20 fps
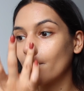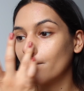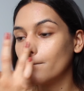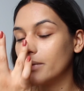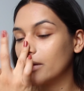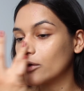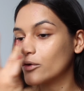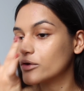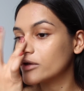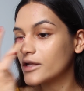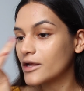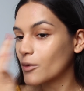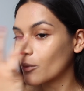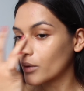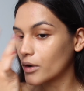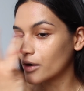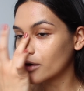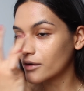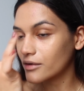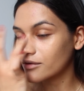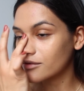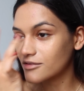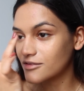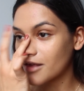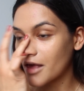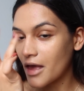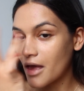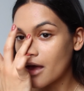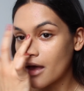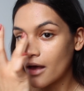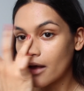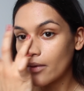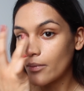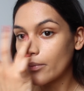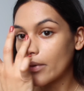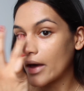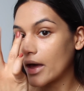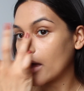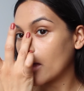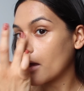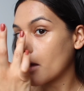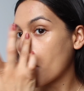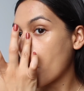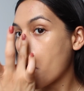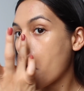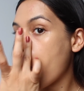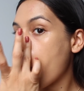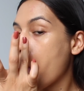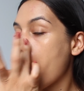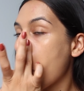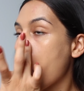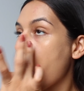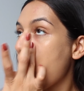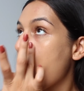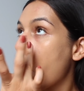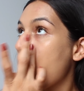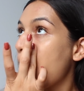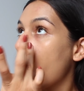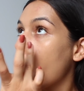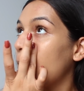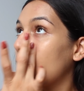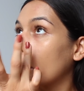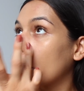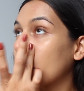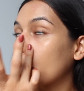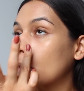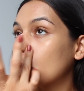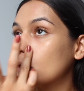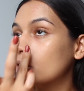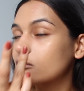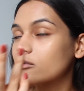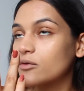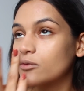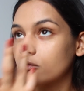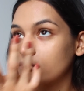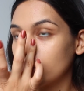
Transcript: building works, but it just